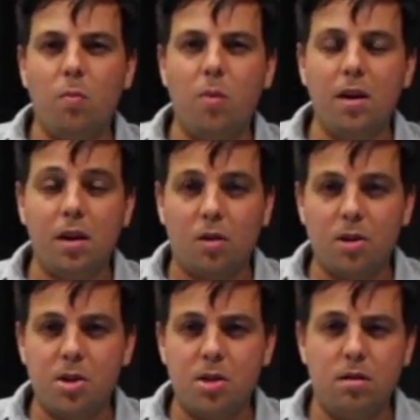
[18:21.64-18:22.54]
being a
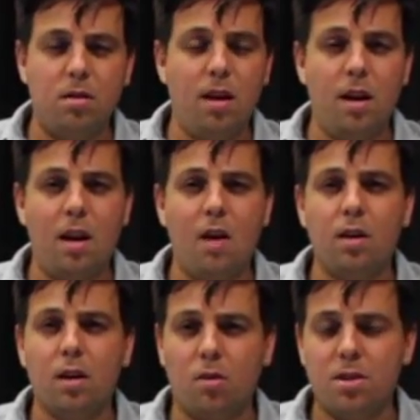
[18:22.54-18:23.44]
Christian and
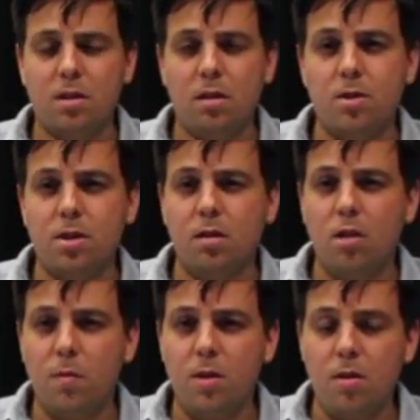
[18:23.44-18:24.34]
having a Christological
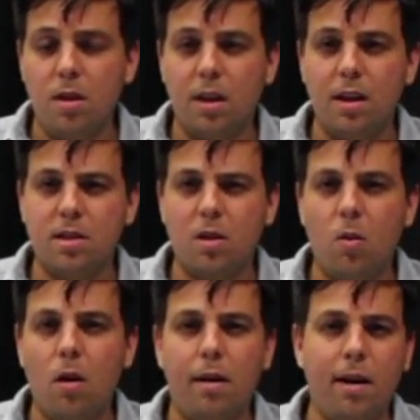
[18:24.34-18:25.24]
hermeneutic, it's
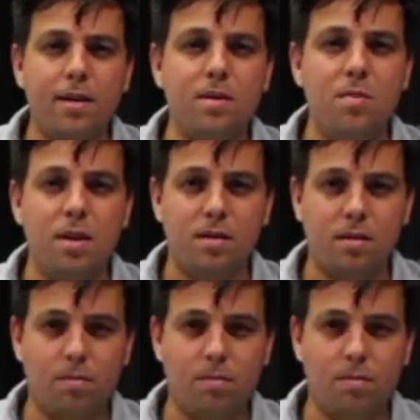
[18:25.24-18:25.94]
quite hard to miss.